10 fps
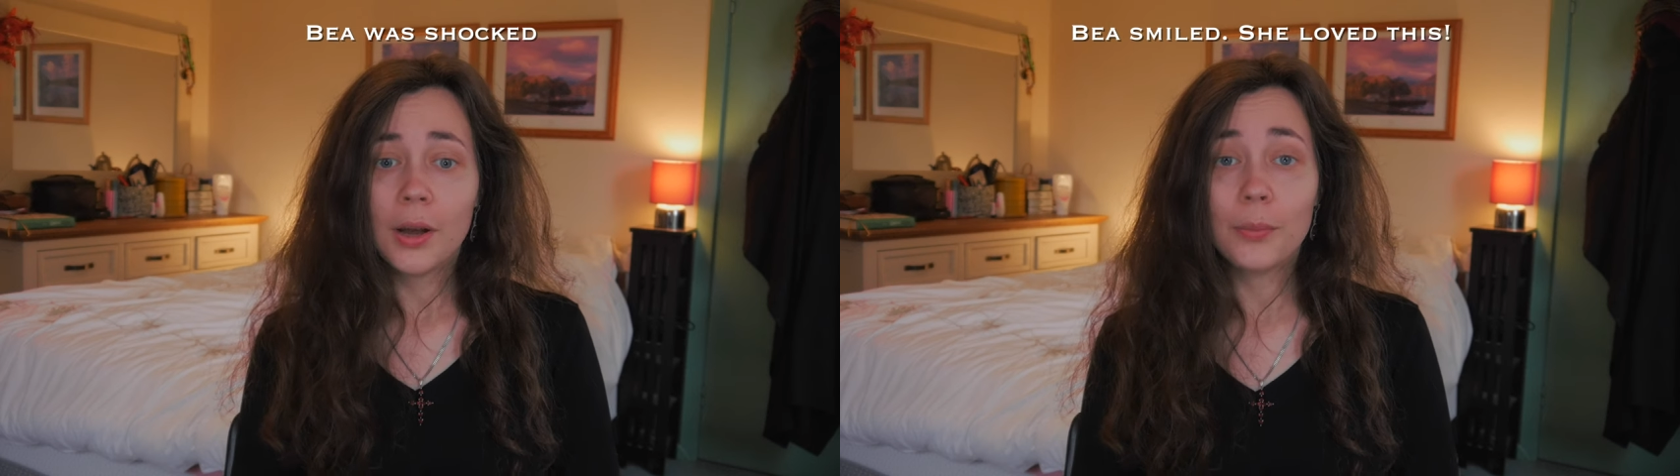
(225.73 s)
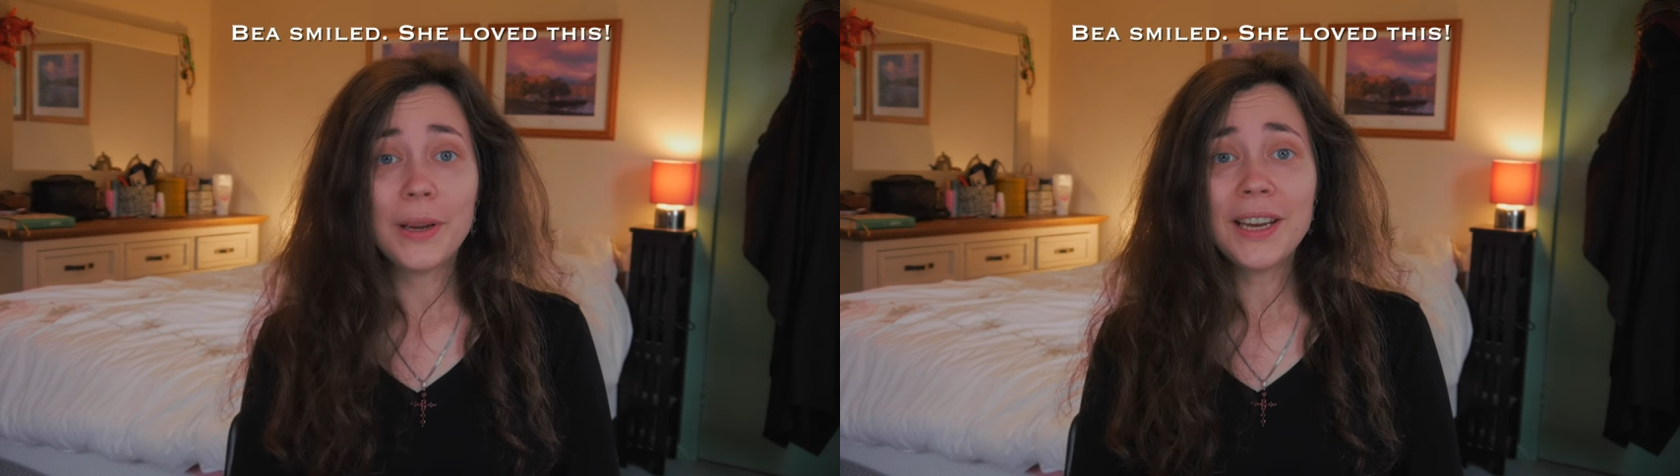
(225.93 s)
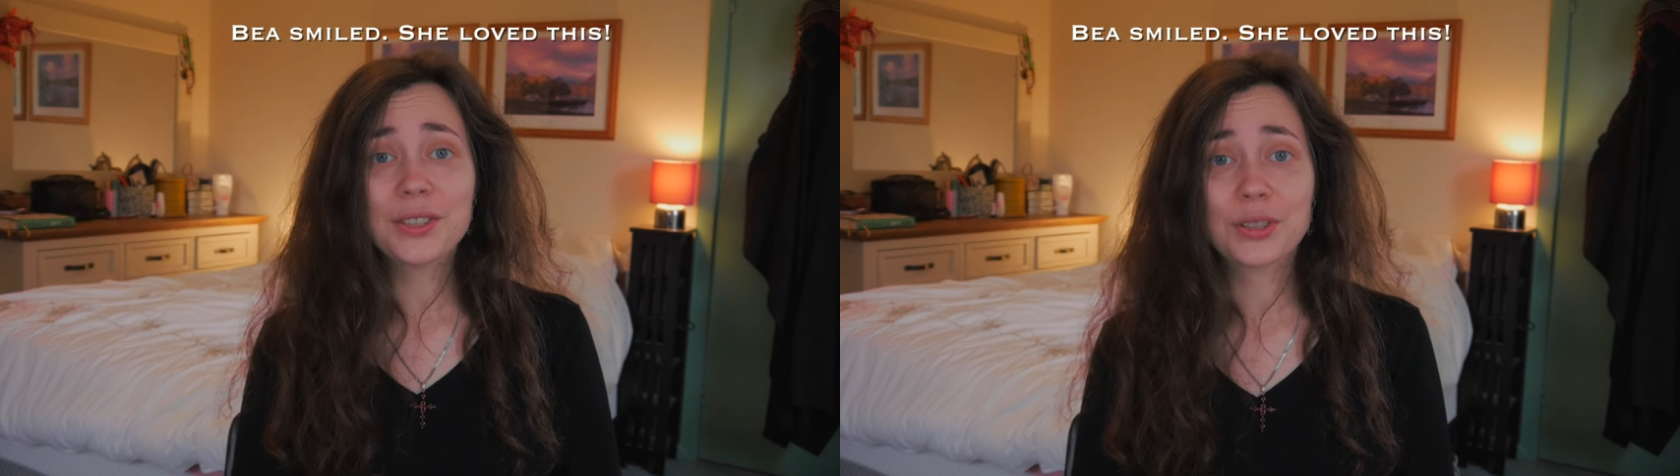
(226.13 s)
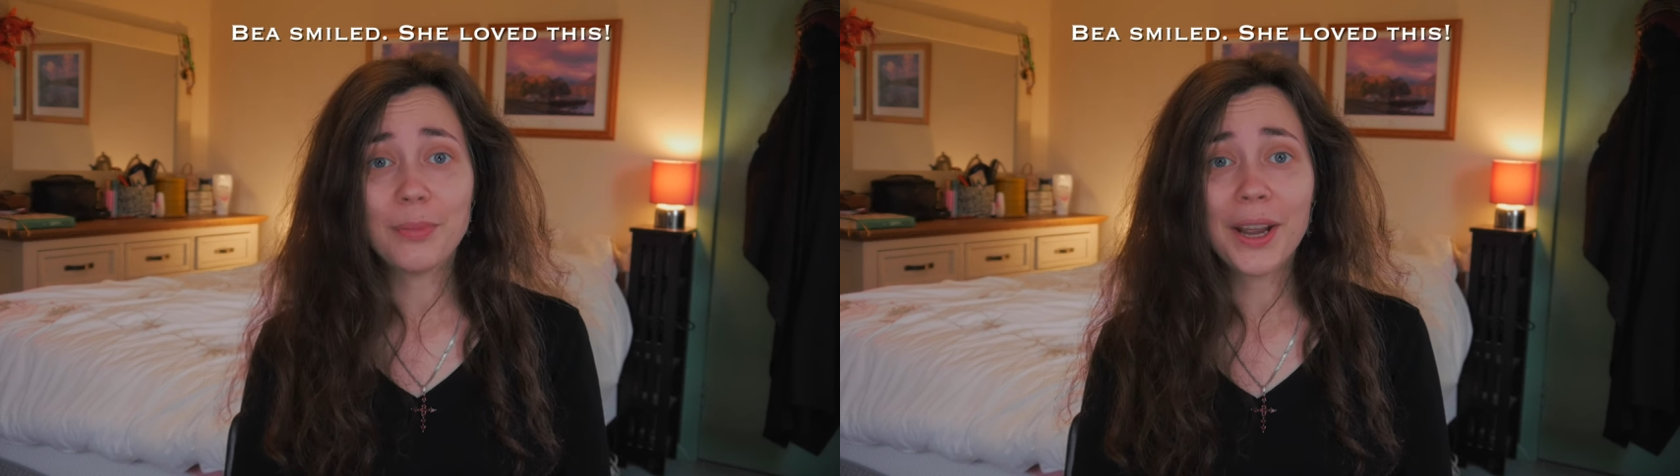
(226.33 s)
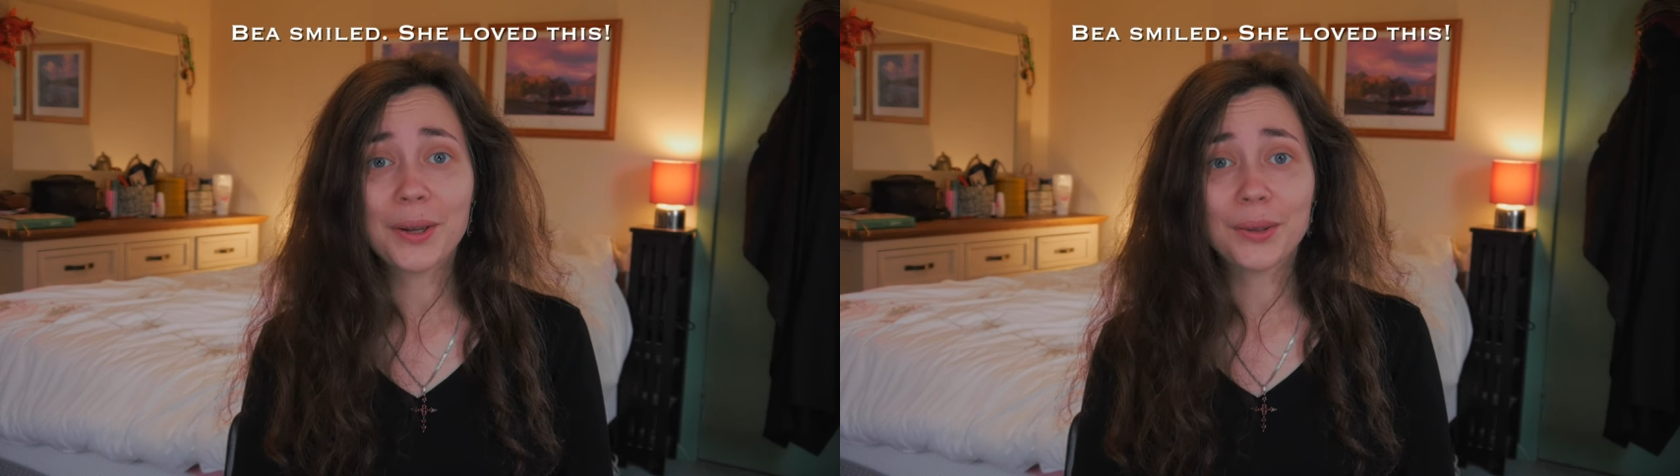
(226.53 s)
Bee
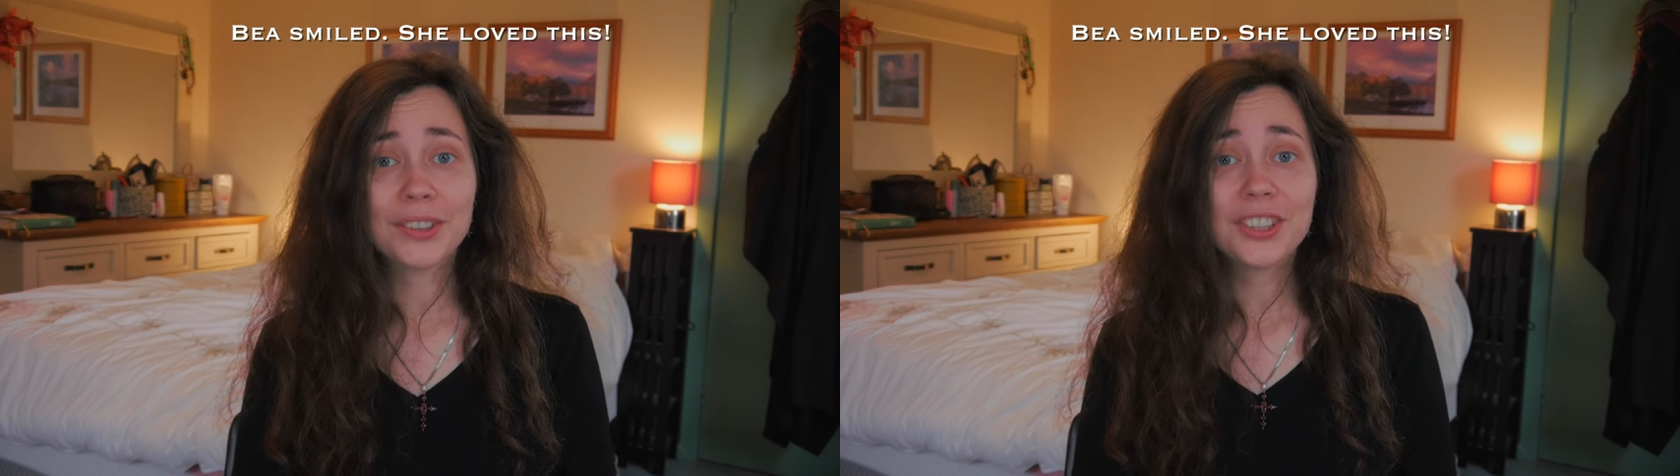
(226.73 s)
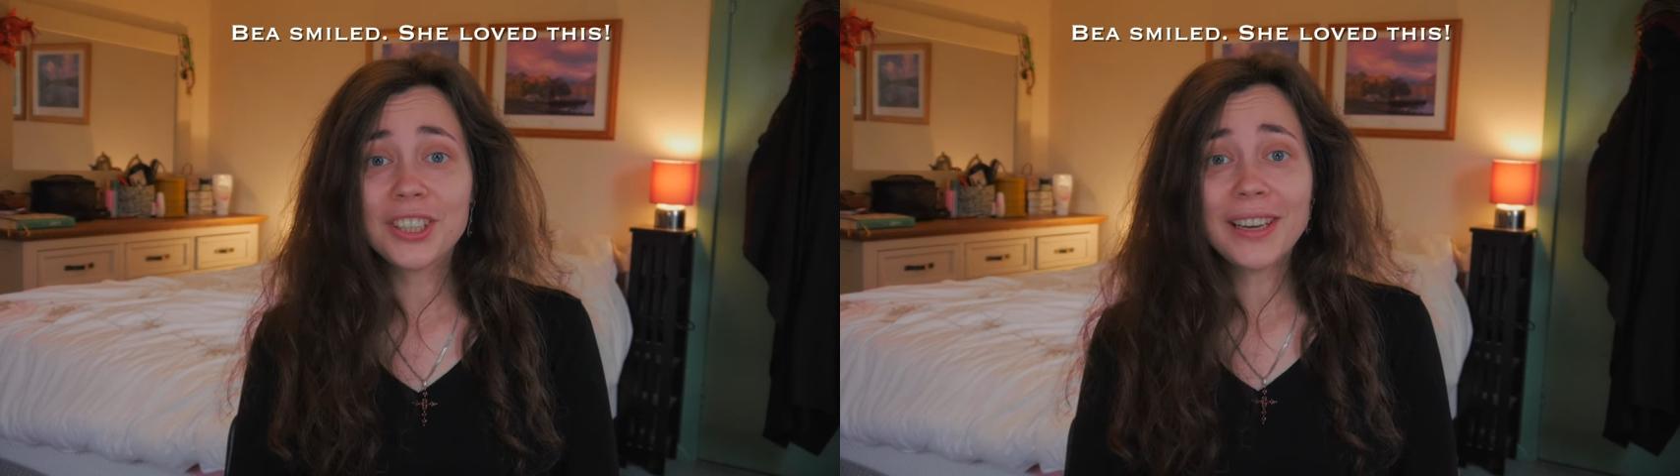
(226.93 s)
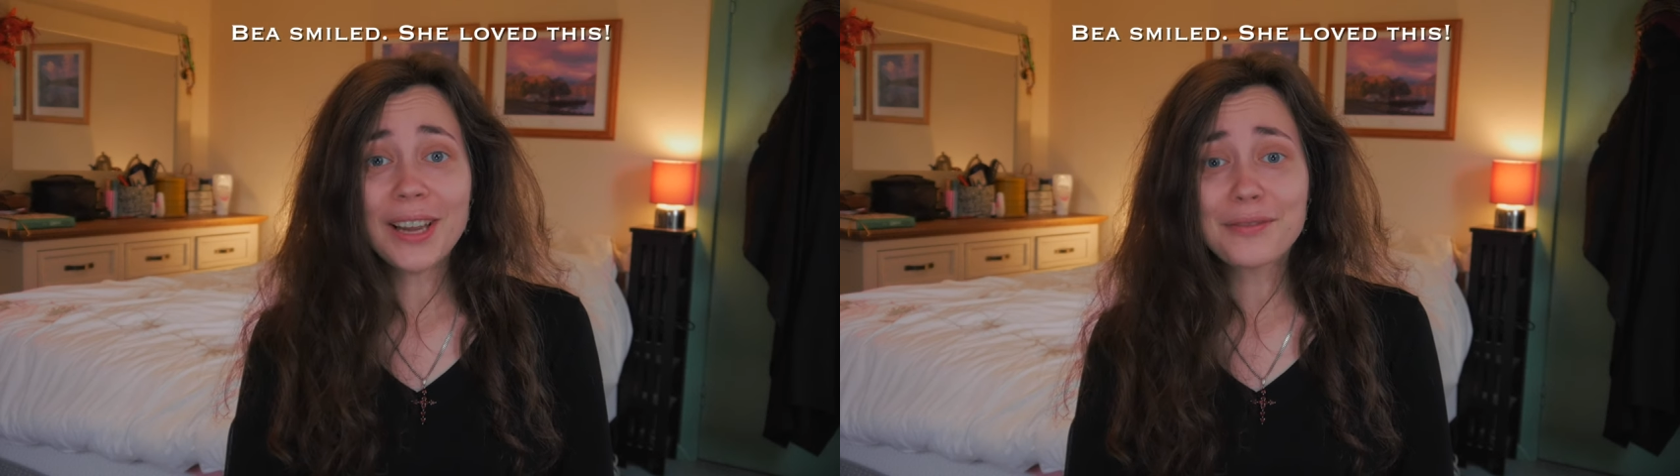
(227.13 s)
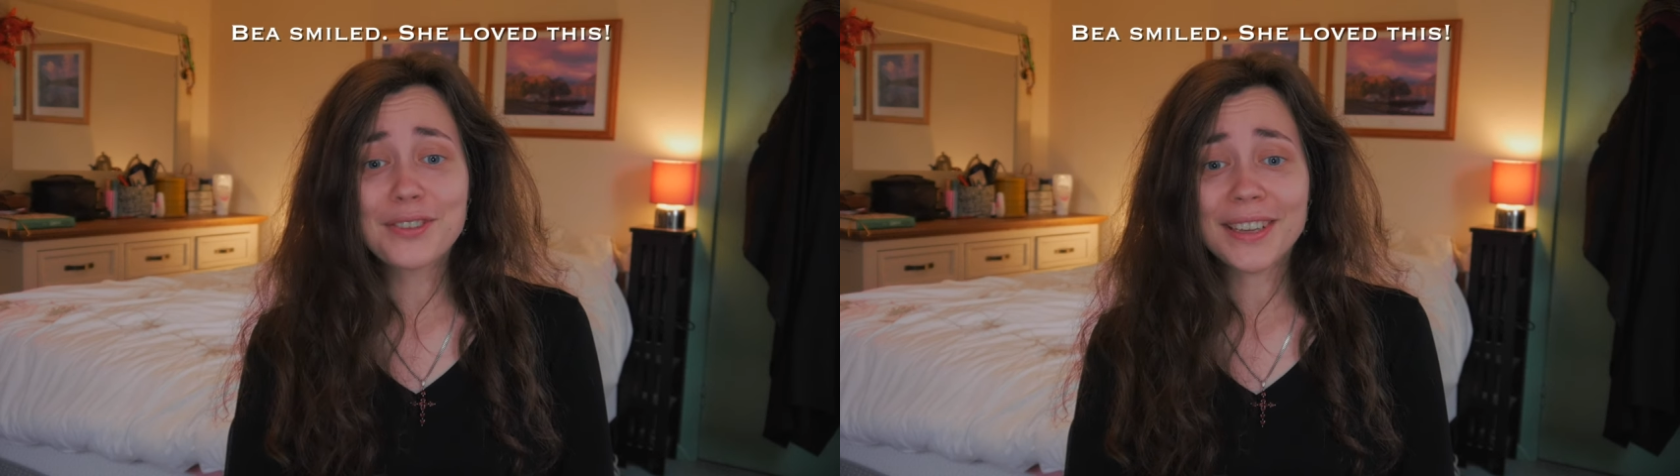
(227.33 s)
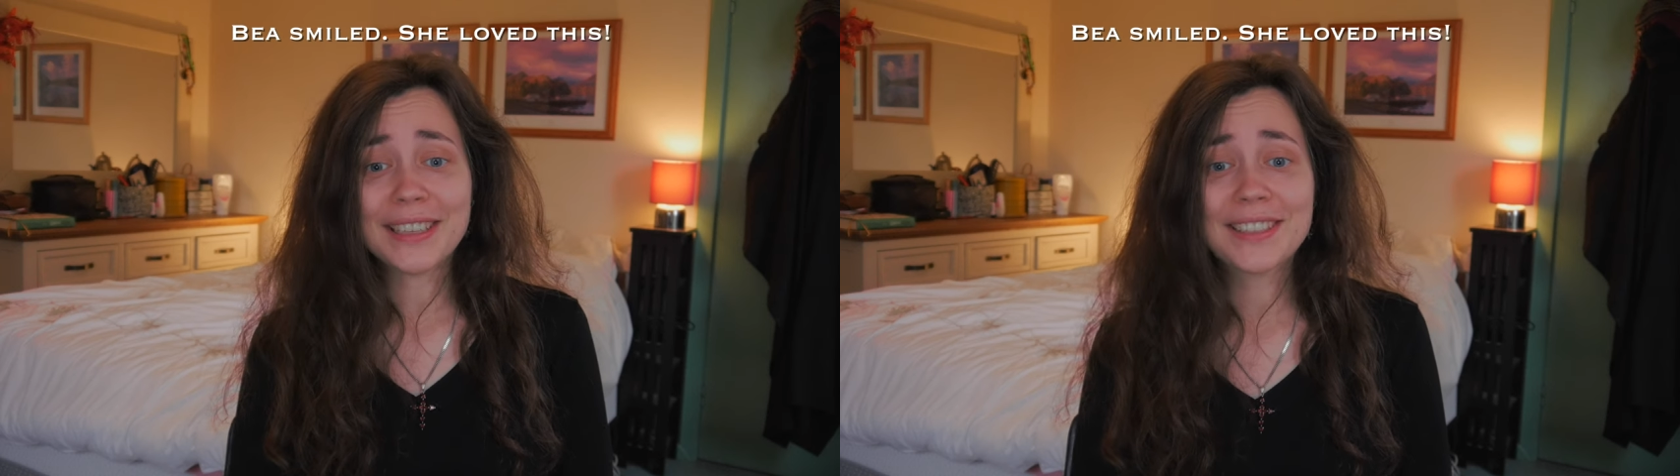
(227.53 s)
smiled. She loved
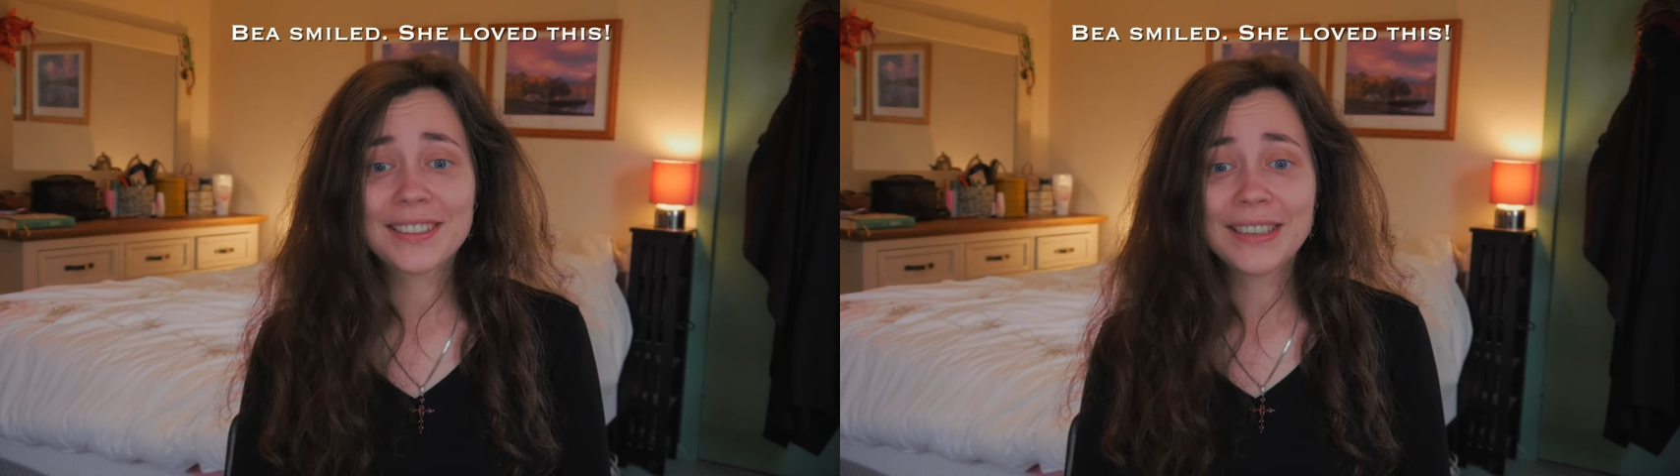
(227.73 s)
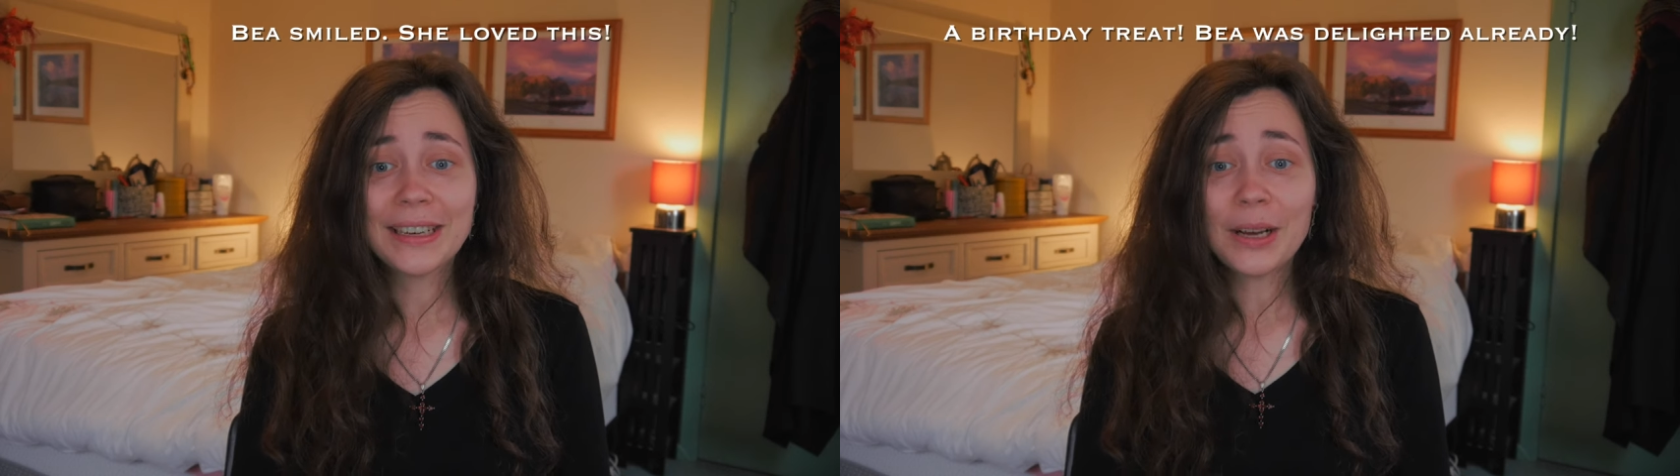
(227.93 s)
this.